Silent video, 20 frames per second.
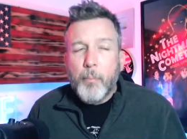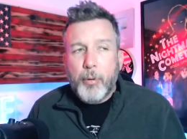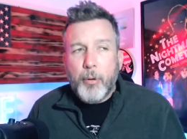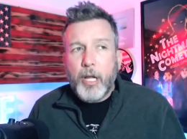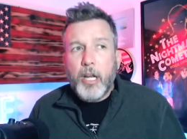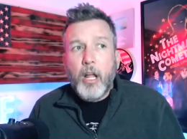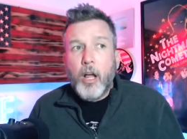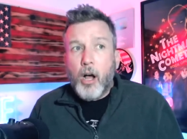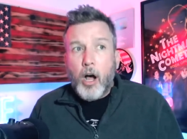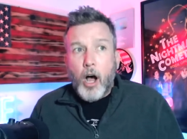
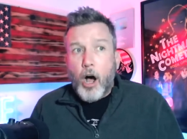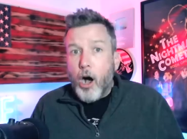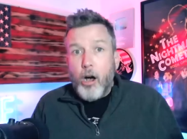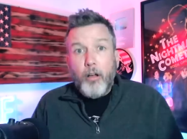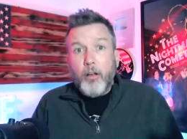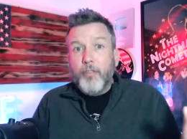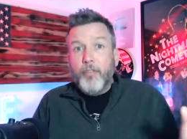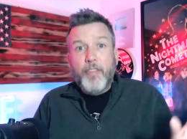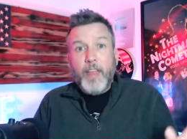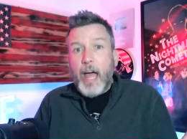But
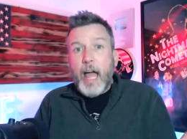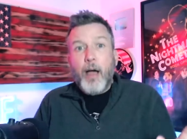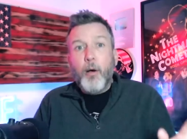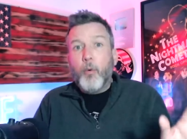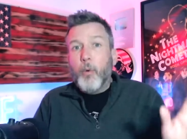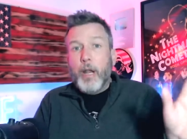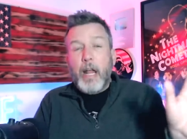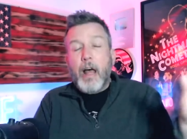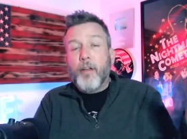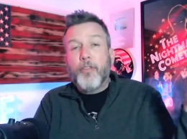all of
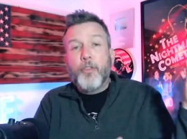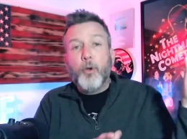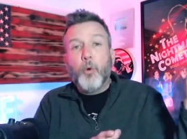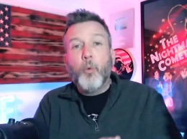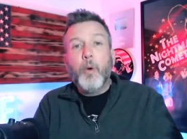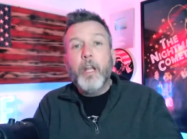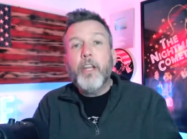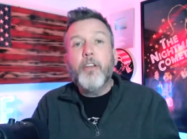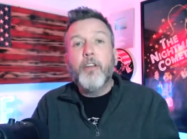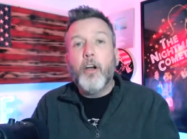that went out the
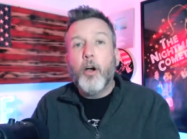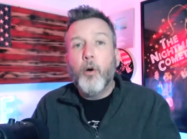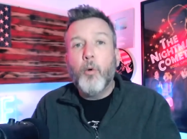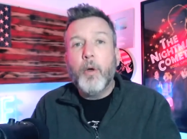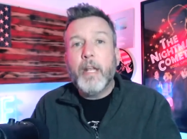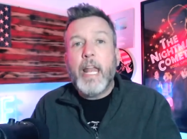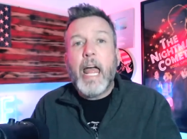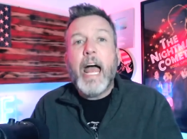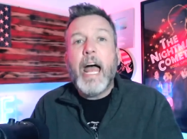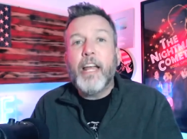window
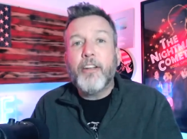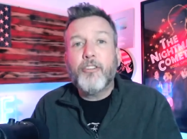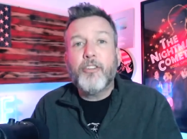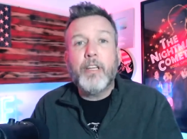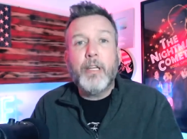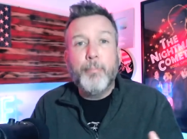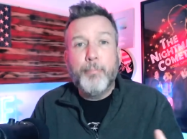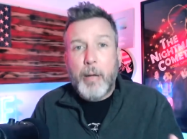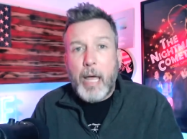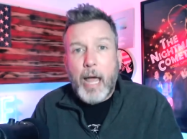when
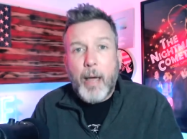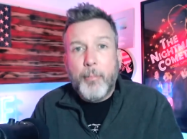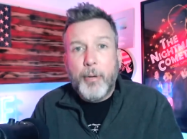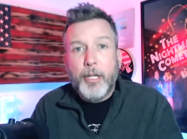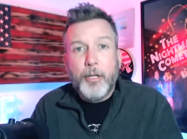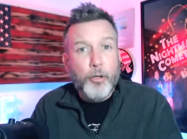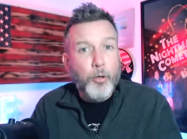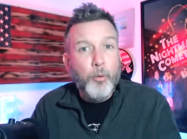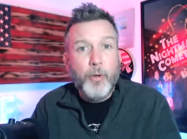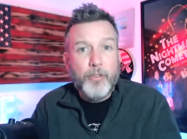Ashley
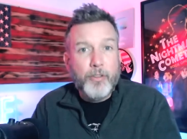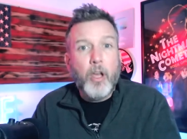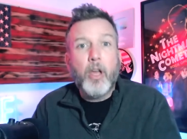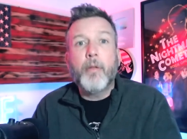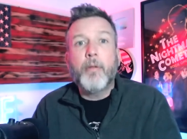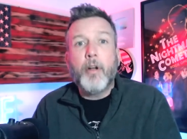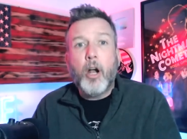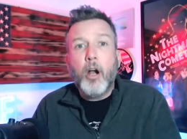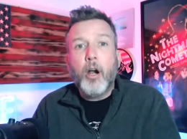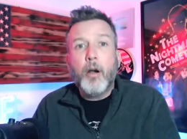Babbitt, who was
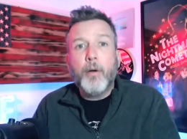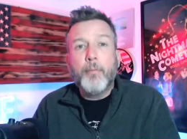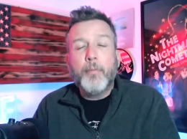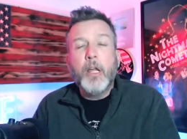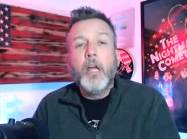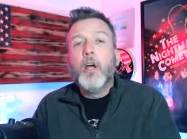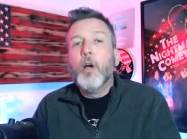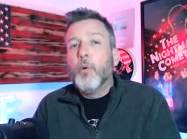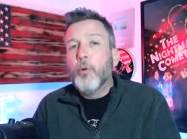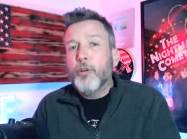unarmed,
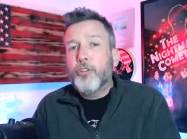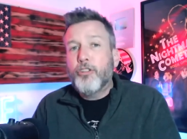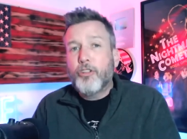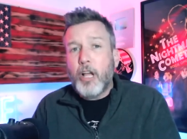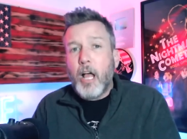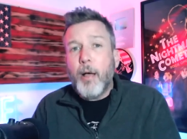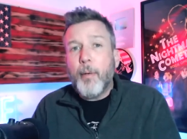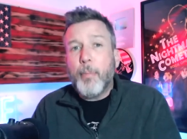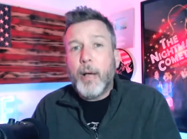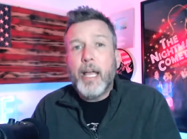was
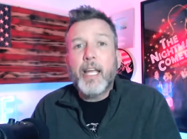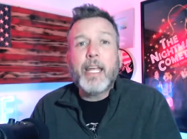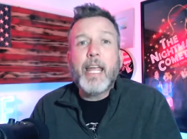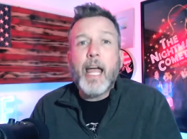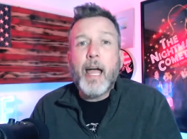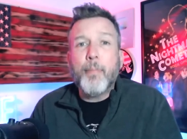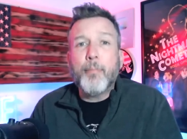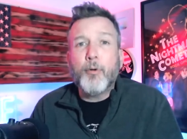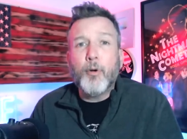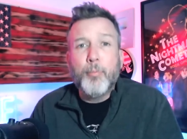shot by a
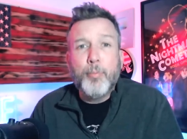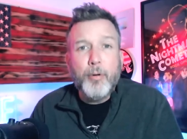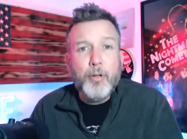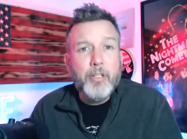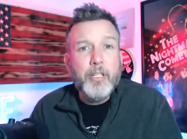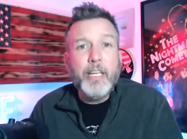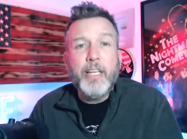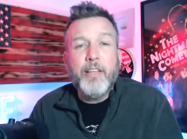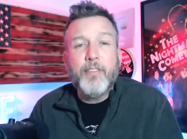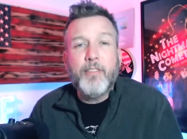Capitol
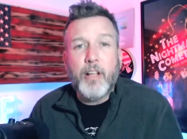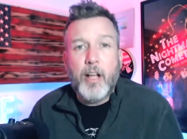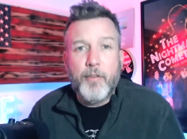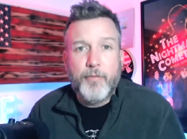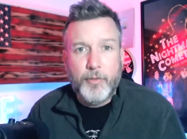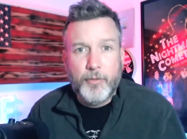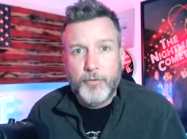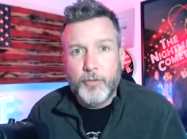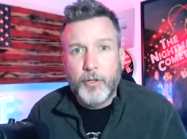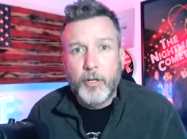police
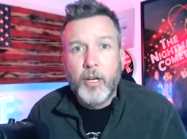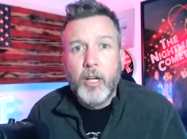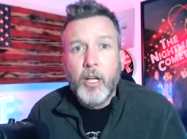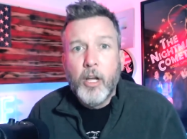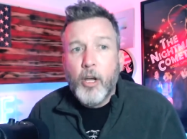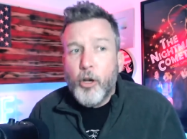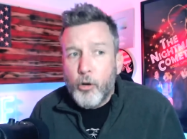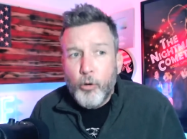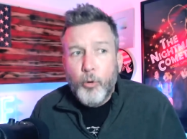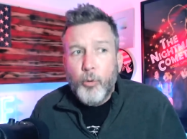officer,
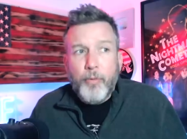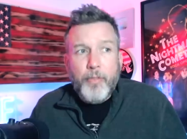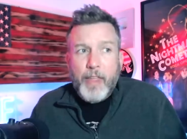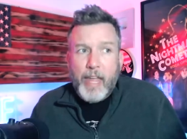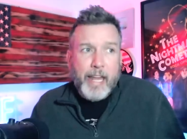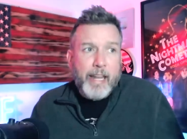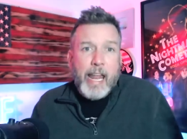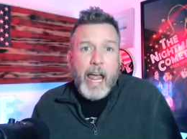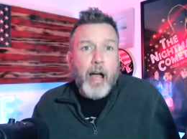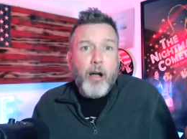who
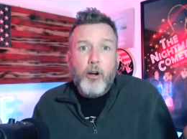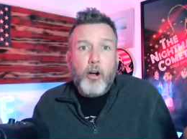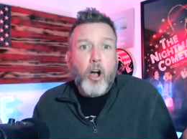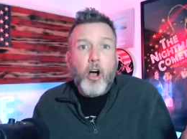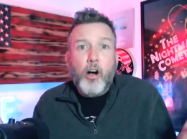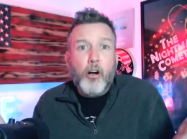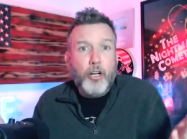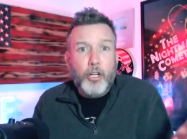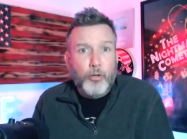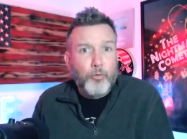they now
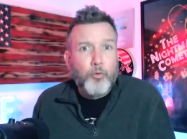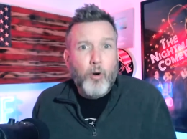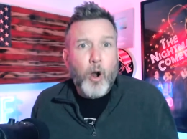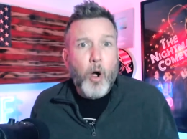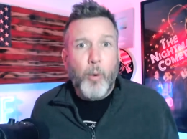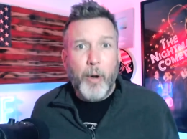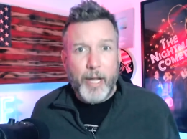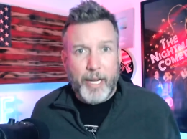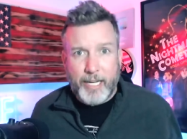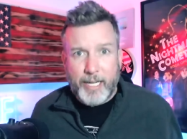call
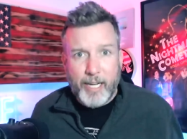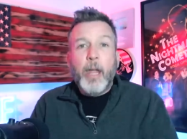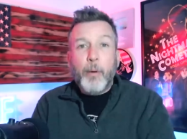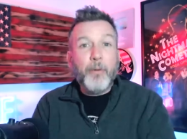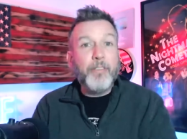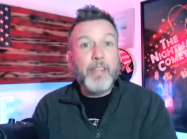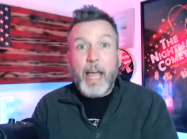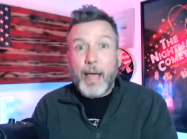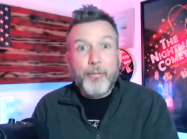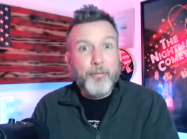heroic. There
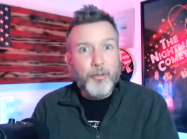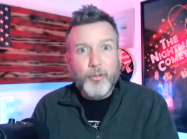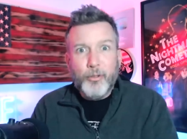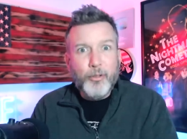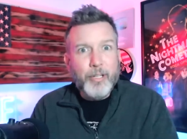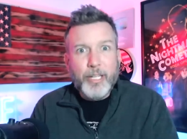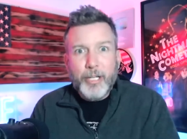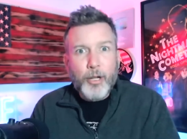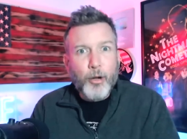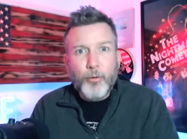was
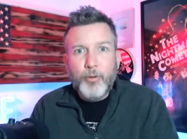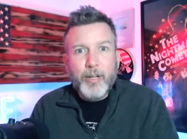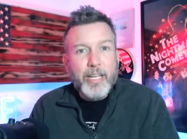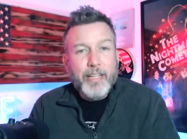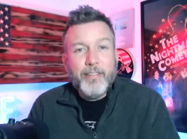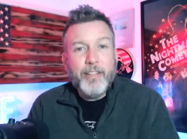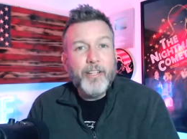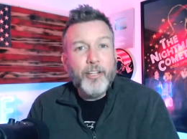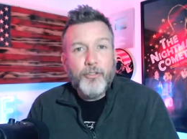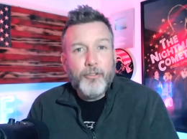absolutely no
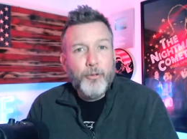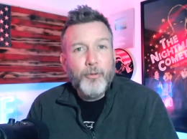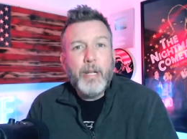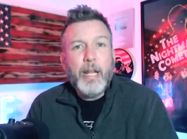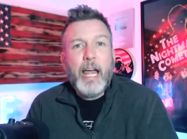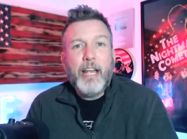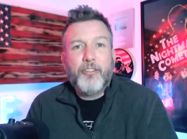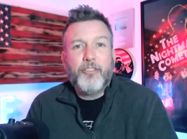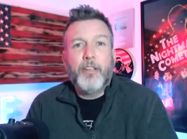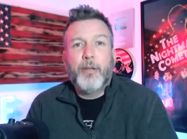reason to shoot
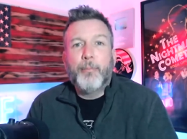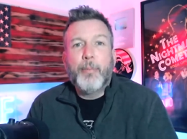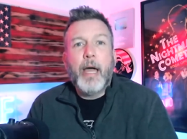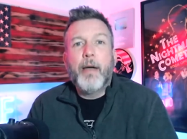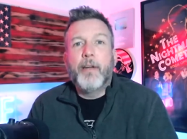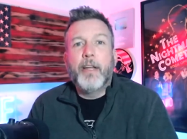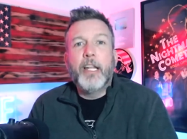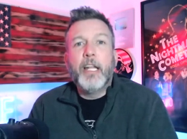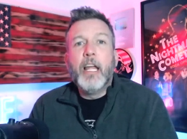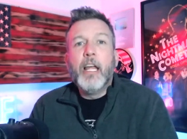Ashley
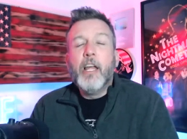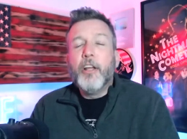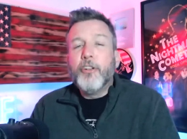Babbitt,